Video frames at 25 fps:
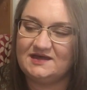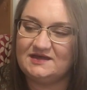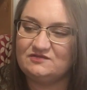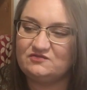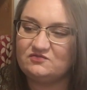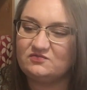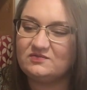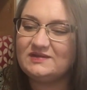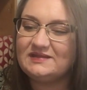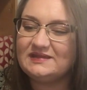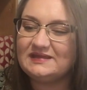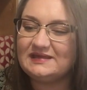
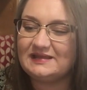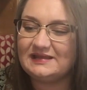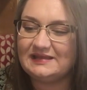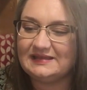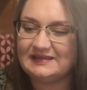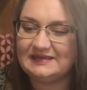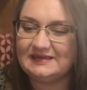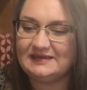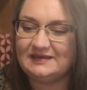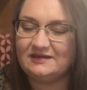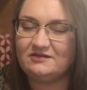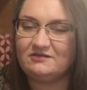it's really
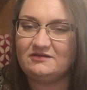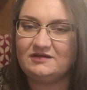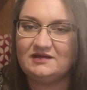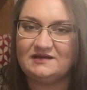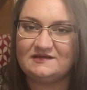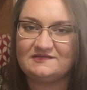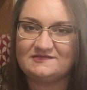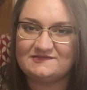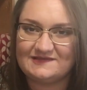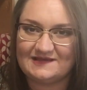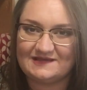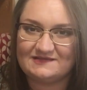clear and
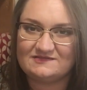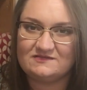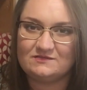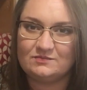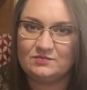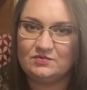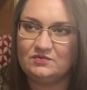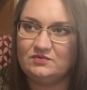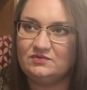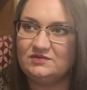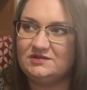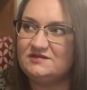accessible,